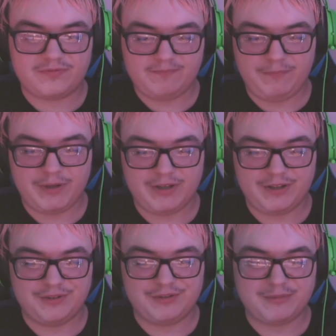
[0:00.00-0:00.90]

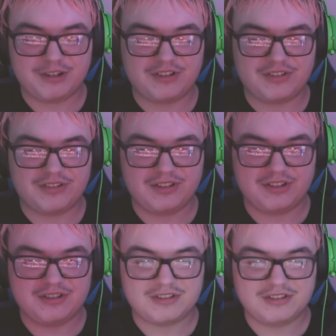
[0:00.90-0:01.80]
Pillows, Mario does. Are you
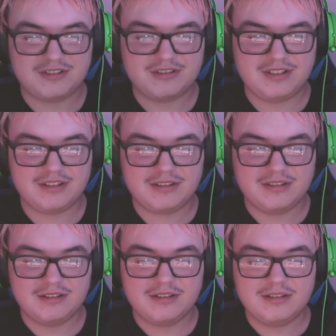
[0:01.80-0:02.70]
sure you don't need that?
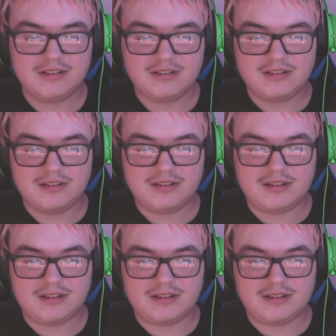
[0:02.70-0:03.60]

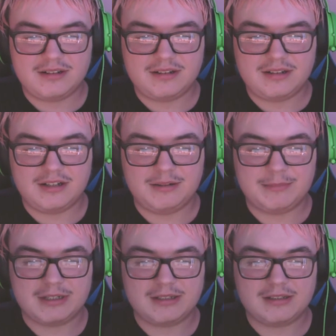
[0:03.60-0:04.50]
Oh, yeah. Oh my
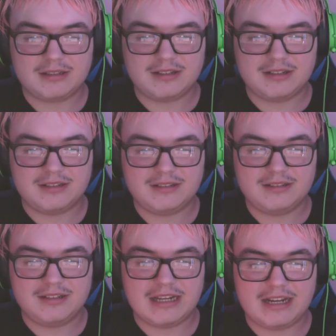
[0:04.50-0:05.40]
god,
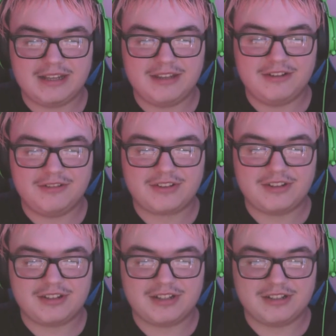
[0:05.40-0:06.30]
yeah, no one's gonna
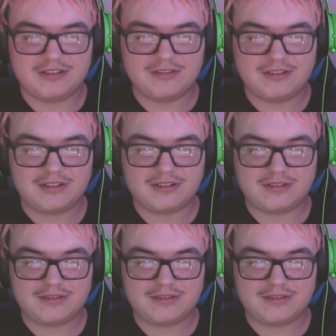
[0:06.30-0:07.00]
catch you if you think you're...